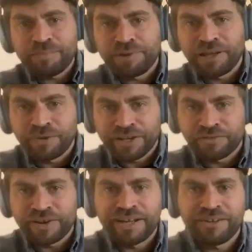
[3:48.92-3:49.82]
and they're blowing
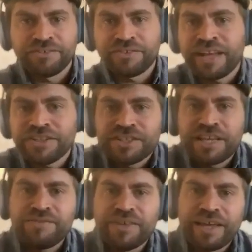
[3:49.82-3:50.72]
around, and that just
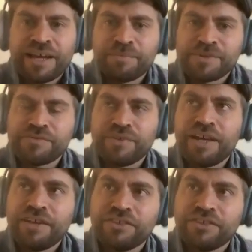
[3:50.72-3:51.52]
gives it an atmosphere.